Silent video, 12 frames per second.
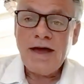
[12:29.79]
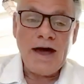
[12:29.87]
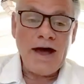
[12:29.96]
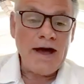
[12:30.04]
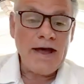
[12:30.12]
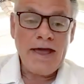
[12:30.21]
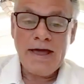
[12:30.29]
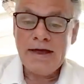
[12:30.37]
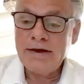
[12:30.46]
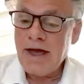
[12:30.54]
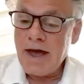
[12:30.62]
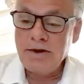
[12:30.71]
Uh,
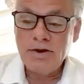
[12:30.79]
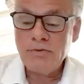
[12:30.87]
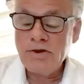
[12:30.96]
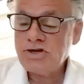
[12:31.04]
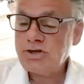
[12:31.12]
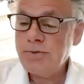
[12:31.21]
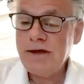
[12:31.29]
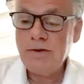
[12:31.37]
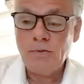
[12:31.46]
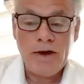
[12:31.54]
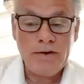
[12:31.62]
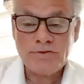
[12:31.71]
and how do you reach me?
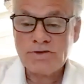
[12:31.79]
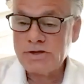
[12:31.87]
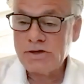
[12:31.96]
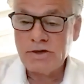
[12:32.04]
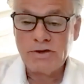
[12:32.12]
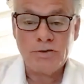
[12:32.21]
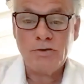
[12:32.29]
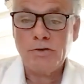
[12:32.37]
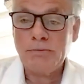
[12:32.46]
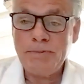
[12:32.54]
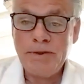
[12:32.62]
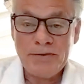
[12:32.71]
Well, you can
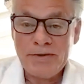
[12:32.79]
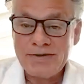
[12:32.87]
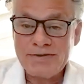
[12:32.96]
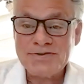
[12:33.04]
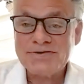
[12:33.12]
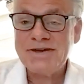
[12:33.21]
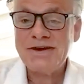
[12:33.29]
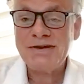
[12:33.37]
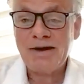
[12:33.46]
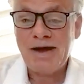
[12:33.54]
Google Peter Nicholson.